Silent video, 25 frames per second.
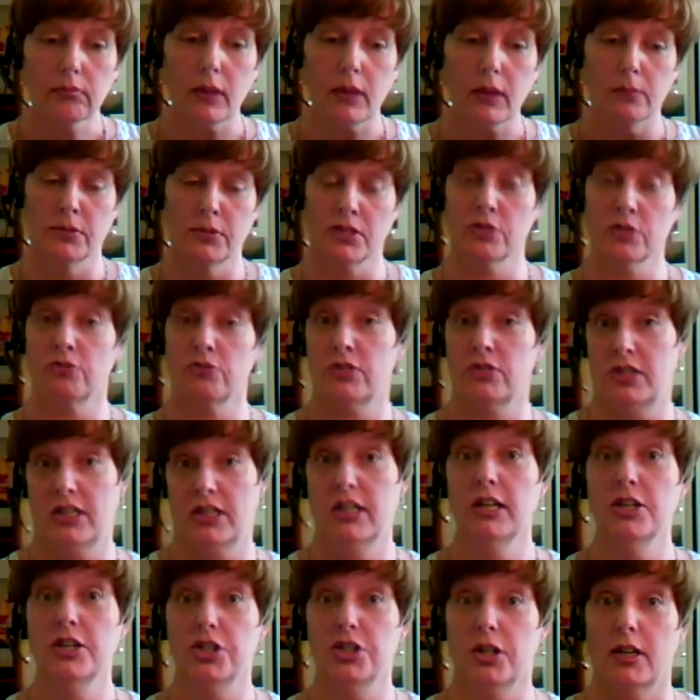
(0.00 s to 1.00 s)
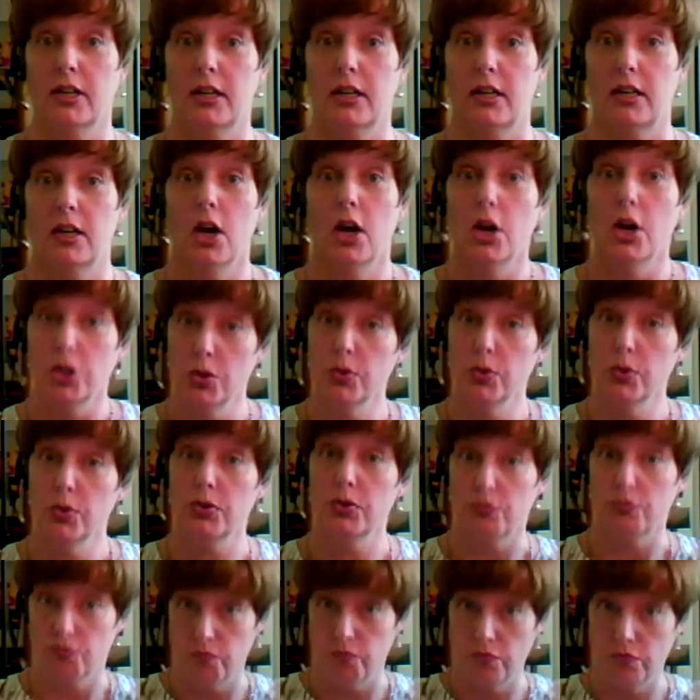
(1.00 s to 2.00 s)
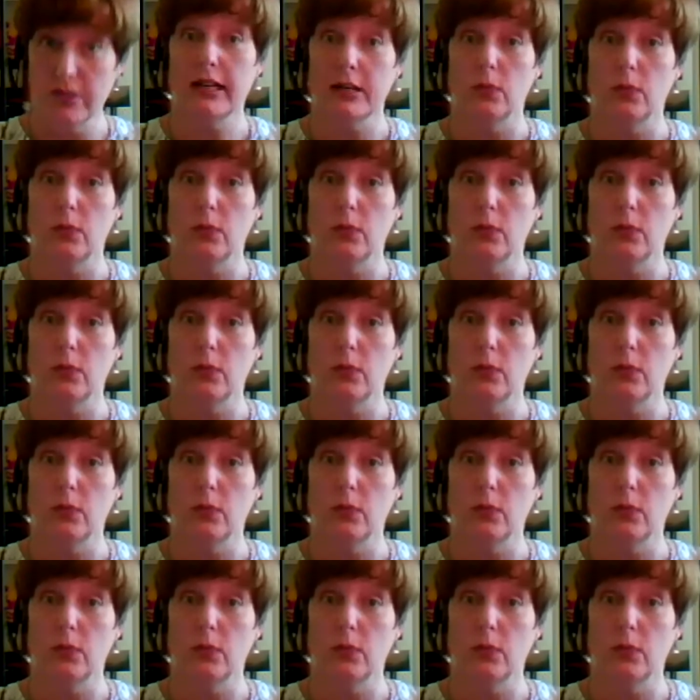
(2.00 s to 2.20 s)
But strategically, you would really